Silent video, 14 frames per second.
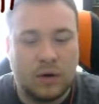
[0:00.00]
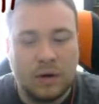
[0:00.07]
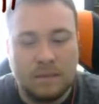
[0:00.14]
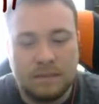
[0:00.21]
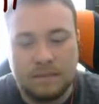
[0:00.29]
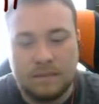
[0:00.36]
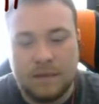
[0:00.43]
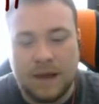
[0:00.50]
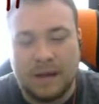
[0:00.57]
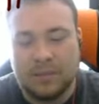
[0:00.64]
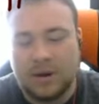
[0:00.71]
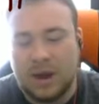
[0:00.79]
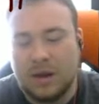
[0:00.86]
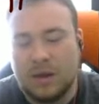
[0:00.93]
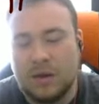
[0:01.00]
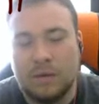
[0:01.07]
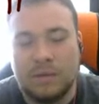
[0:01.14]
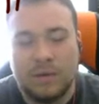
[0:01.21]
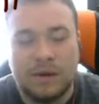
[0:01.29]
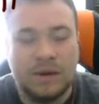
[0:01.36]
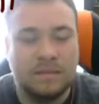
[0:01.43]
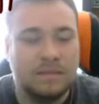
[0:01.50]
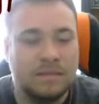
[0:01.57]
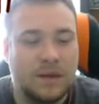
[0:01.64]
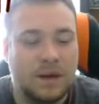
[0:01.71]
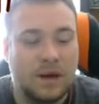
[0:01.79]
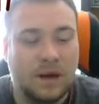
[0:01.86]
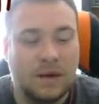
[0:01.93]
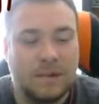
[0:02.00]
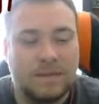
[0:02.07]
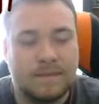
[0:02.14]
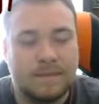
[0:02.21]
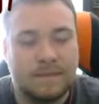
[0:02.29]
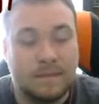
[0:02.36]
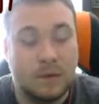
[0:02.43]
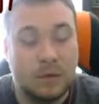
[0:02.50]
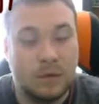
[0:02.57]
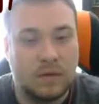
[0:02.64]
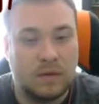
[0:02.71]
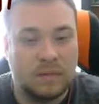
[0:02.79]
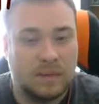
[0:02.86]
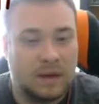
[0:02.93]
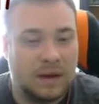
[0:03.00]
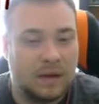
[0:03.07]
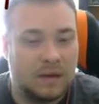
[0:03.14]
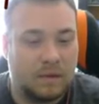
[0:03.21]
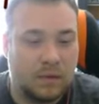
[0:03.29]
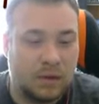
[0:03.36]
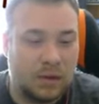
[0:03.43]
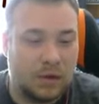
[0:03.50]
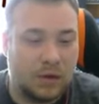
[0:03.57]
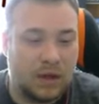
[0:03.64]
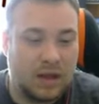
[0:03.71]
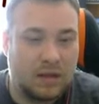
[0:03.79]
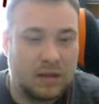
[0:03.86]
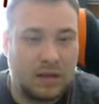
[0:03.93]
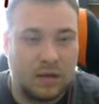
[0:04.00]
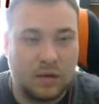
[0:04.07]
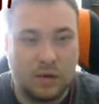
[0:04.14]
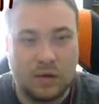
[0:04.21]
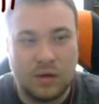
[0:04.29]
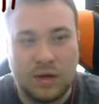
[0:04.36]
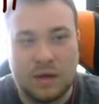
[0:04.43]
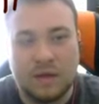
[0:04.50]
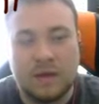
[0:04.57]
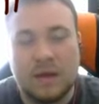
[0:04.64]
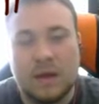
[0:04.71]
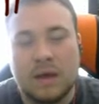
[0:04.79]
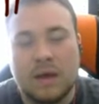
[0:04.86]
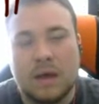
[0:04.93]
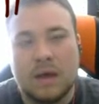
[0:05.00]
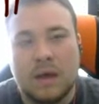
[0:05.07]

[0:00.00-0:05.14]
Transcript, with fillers: user. Not brand new, but, you know, who uses Bite and is really good against these Kirlias.